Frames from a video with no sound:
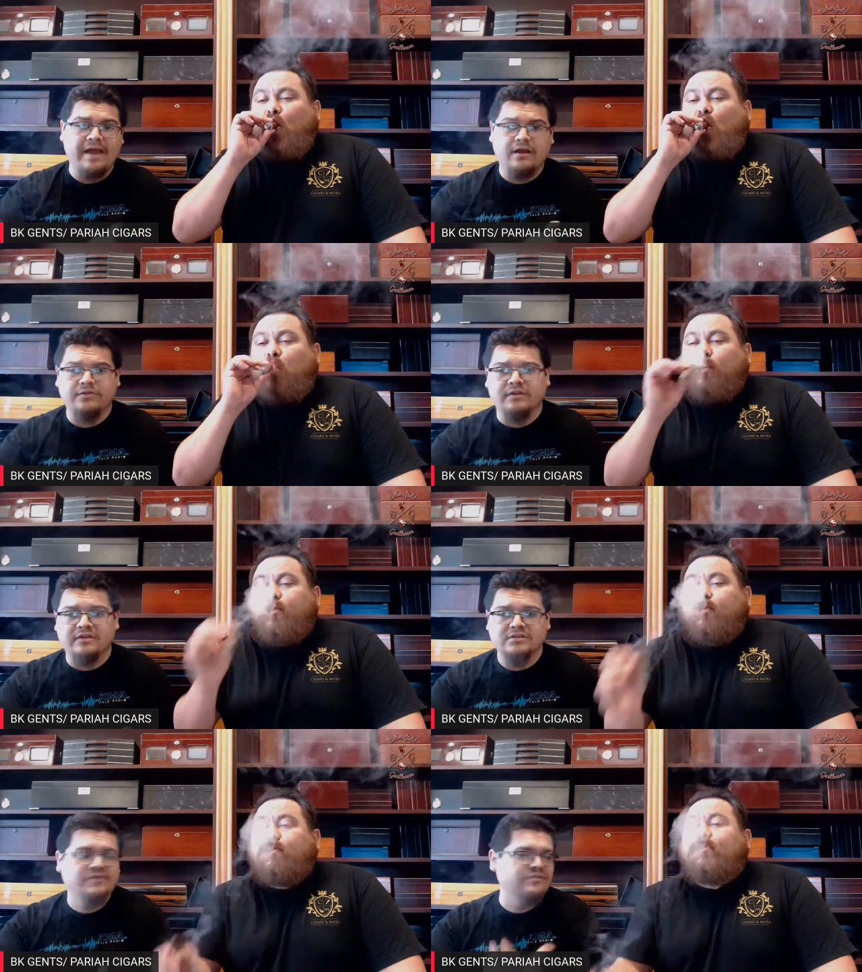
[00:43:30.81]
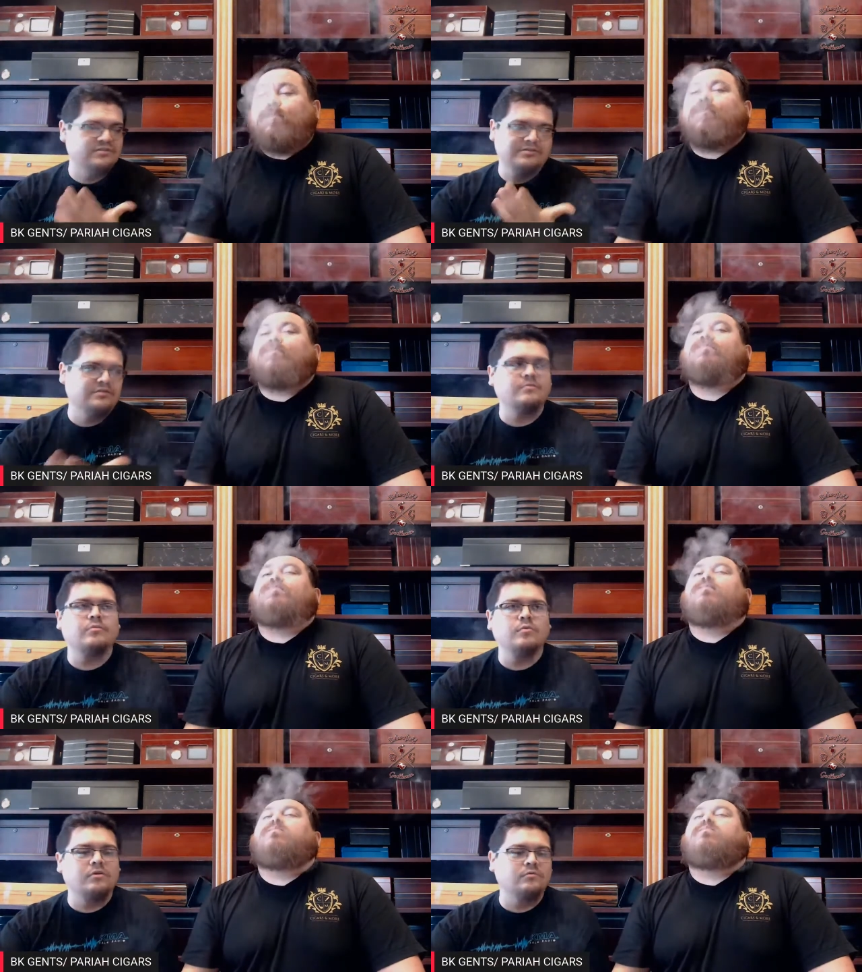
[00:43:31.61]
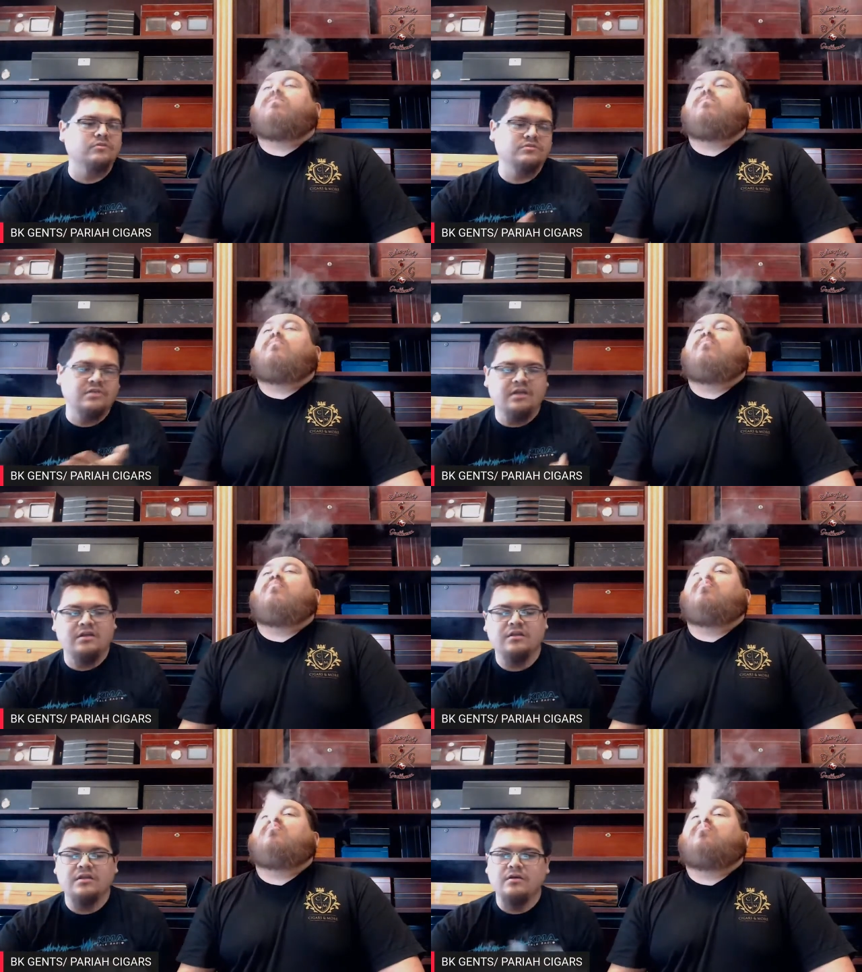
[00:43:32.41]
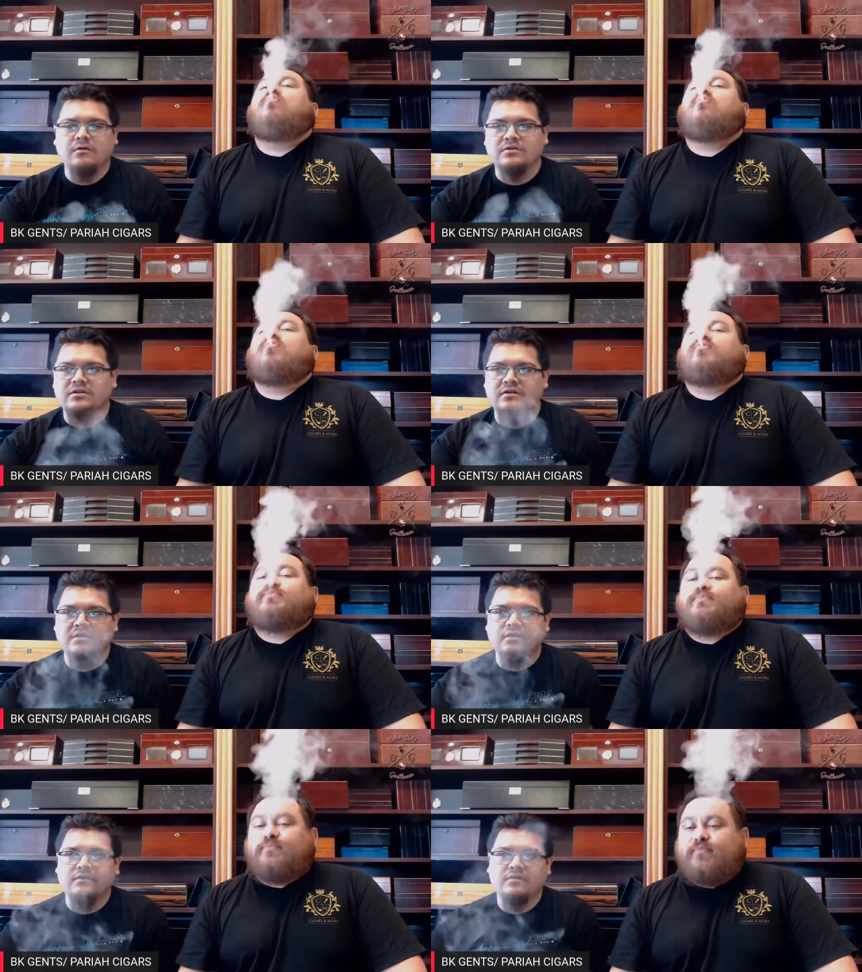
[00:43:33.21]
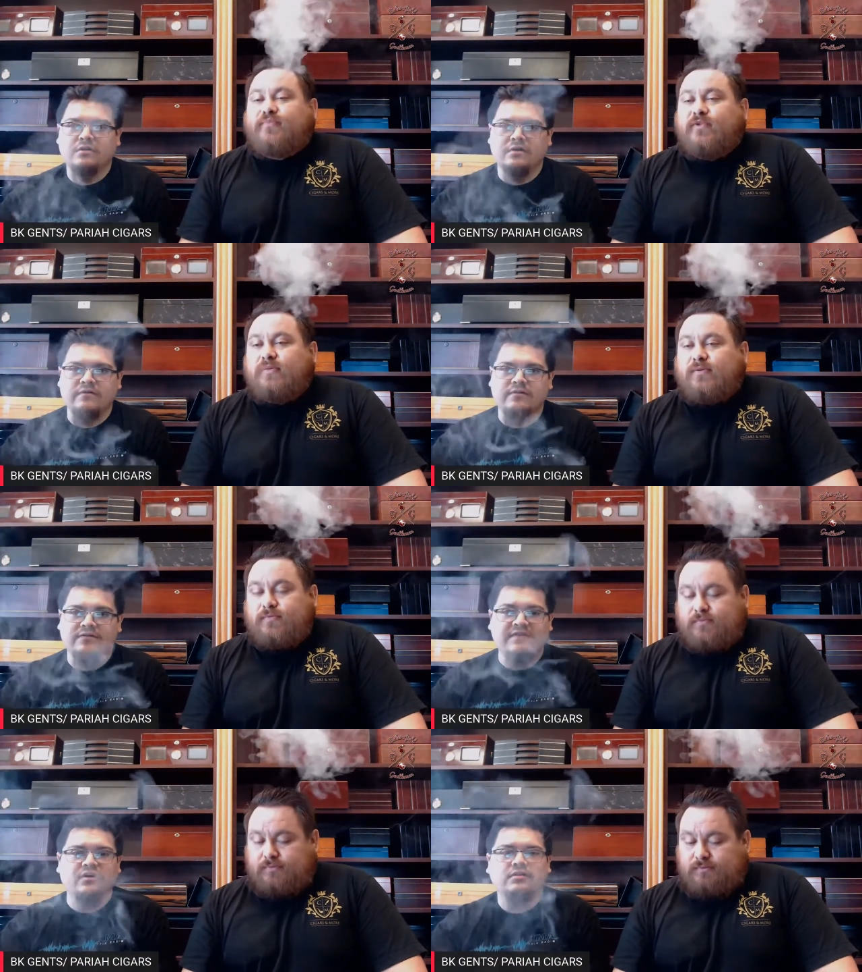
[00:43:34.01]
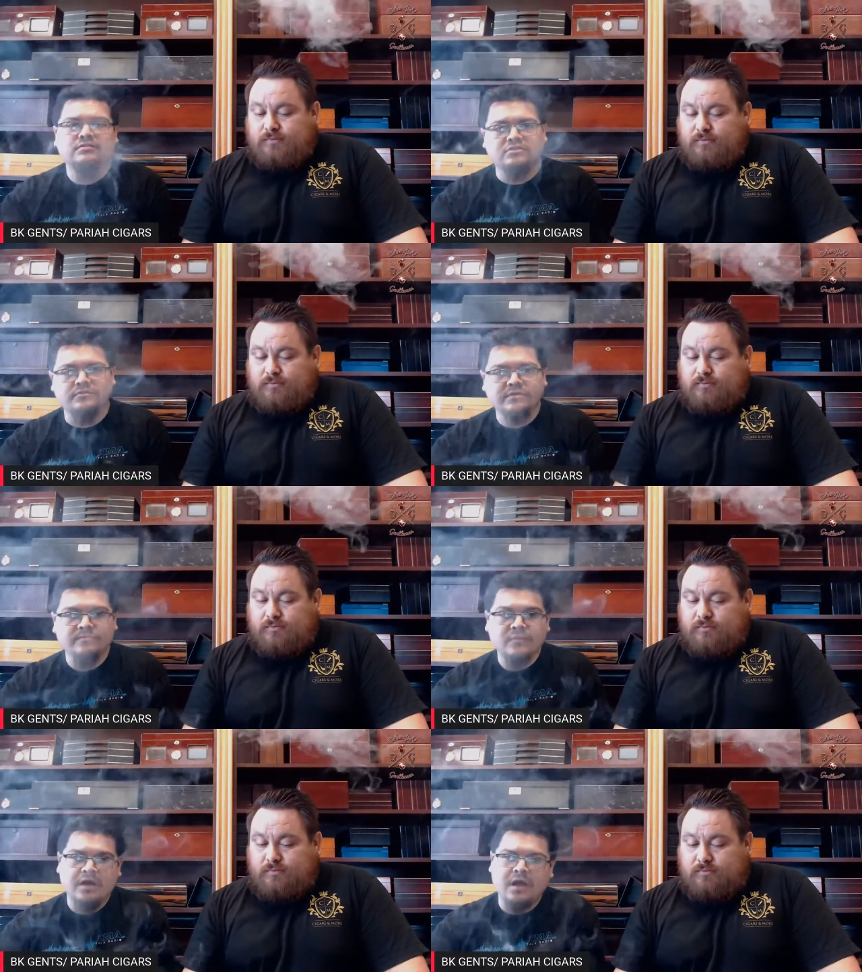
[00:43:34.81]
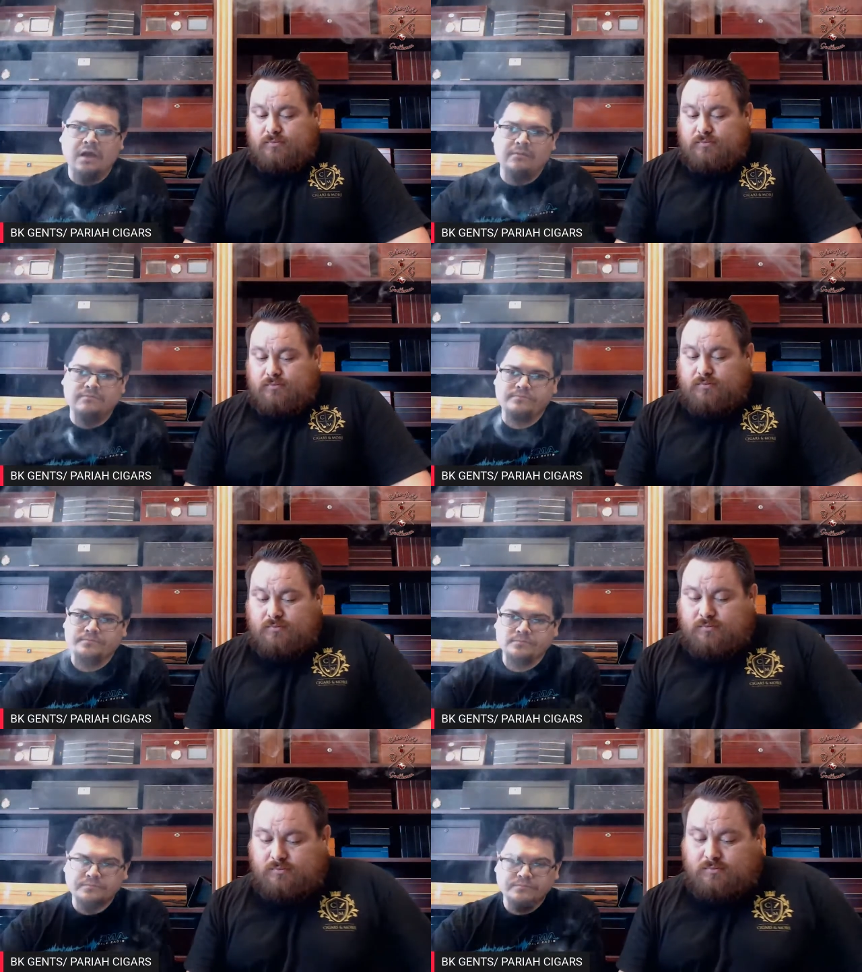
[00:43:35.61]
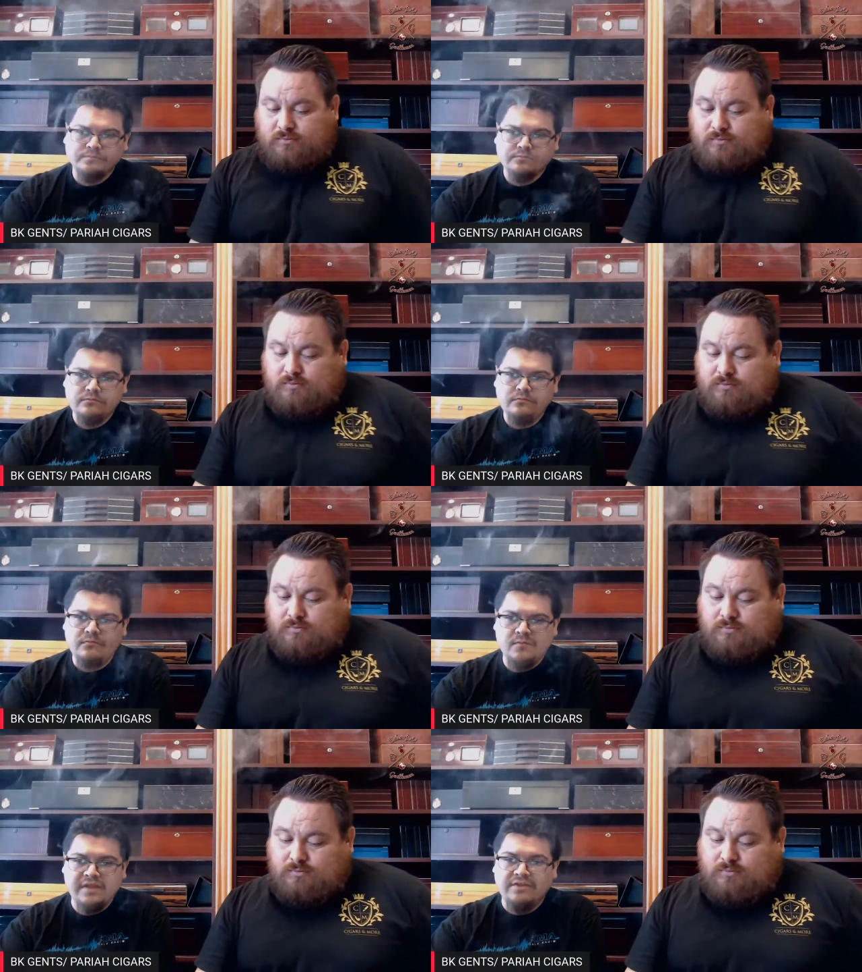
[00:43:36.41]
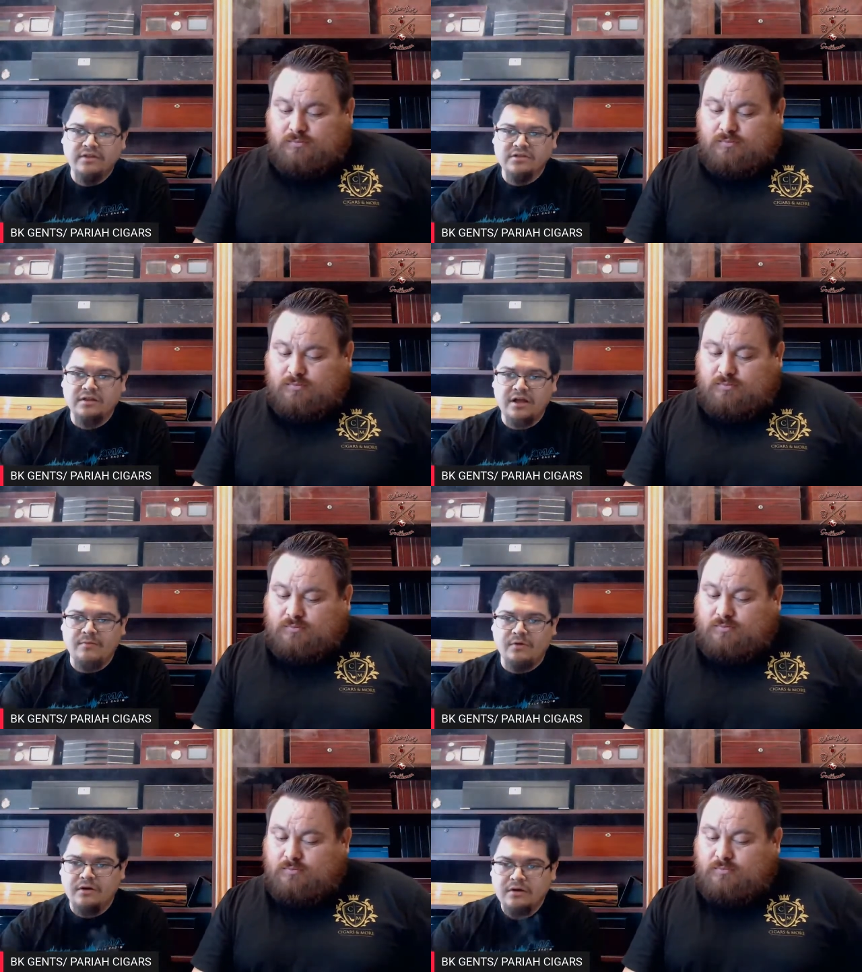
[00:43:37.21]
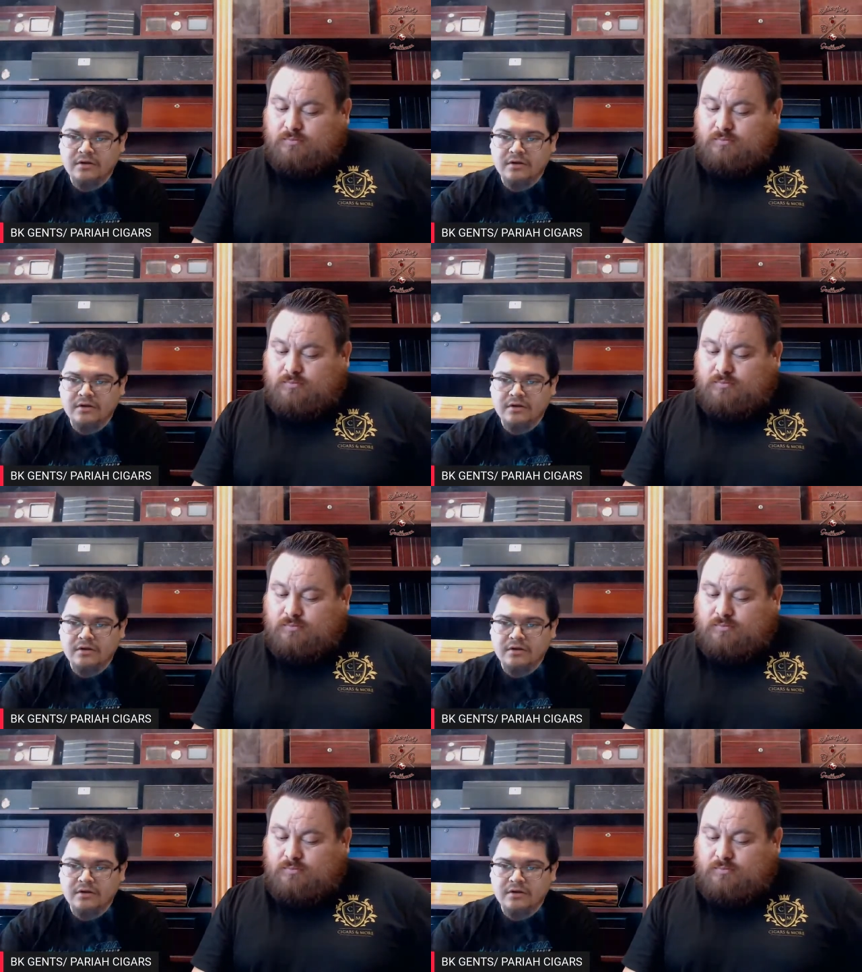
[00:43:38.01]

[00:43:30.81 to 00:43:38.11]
Speaker 1: back on the list, obviously, because the number one was uh, was the, the the Viva. Excuse me. Um, but yeah, there's a lot more.